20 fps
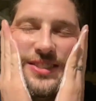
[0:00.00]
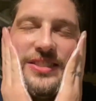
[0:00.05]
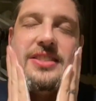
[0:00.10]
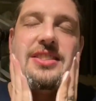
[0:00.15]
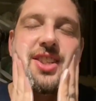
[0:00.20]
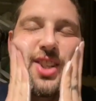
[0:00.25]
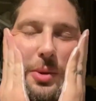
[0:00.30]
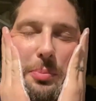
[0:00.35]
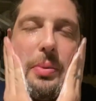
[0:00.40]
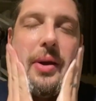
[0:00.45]

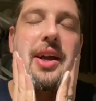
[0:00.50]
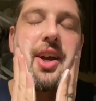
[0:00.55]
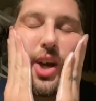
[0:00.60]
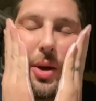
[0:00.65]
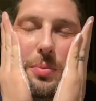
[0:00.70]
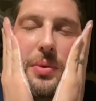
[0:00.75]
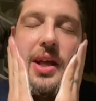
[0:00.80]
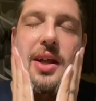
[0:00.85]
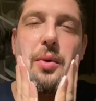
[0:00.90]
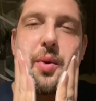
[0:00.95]
gonna pick
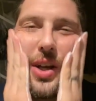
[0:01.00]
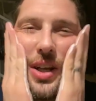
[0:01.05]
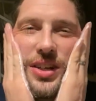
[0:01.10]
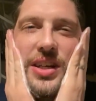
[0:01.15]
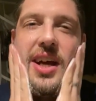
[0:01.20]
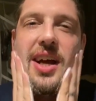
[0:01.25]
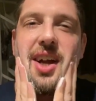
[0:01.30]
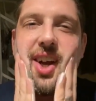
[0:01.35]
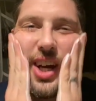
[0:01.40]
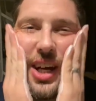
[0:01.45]
up the Edwin
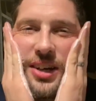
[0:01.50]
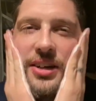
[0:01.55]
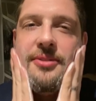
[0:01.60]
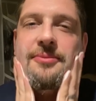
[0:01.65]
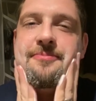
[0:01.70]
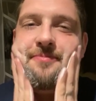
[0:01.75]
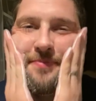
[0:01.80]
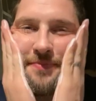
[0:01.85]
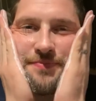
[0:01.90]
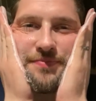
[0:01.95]
Jagger
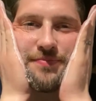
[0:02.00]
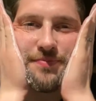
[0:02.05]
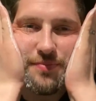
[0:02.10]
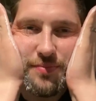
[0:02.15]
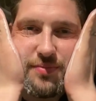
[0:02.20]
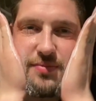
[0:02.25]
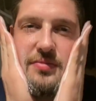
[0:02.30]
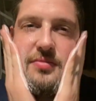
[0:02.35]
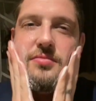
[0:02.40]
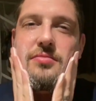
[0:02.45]

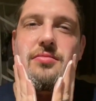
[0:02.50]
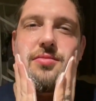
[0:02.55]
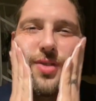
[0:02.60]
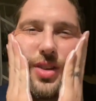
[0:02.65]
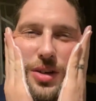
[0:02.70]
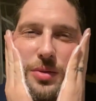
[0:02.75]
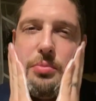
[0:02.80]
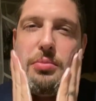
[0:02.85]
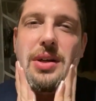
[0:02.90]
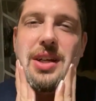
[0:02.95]

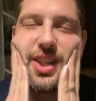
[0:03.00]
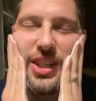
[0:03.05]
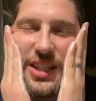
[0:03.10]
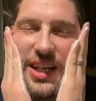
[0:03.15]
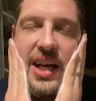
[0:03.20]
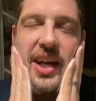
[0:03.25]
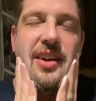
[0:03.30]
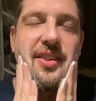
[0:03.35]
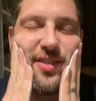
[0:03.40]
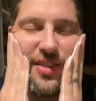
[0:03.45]

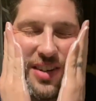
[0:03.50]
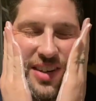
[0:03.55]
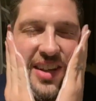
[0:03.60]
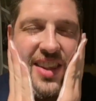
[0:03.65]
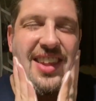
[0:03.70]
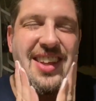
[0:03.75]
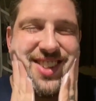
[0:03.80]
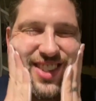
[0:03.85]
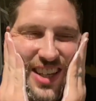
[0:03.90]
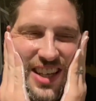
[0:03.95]
pre-shave. I
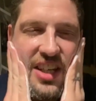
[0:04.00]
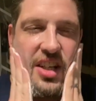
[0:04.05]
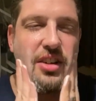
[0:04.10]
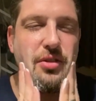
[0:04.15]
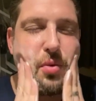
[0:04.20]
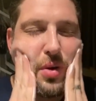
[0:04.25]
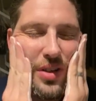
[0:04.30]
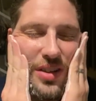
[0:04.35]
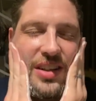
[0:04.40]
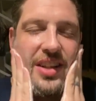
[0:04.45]
think it's,
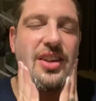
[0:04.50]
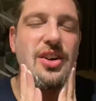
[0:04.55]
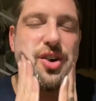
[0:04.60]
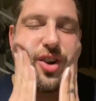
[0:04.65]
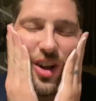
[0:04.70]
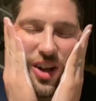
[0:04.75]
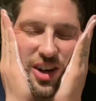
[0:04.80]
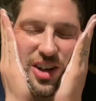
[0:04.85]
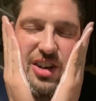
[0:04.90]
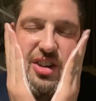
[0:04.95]
what do they
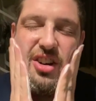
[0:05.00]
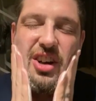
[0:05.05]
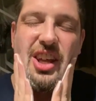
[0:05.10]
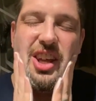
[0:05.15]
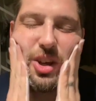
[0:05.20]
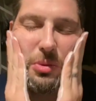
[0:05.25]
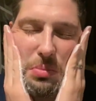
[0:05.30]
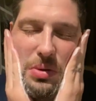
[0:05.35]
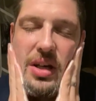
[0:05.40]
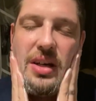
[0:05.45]
call it, a
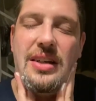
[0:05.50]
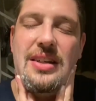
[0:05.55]
cream?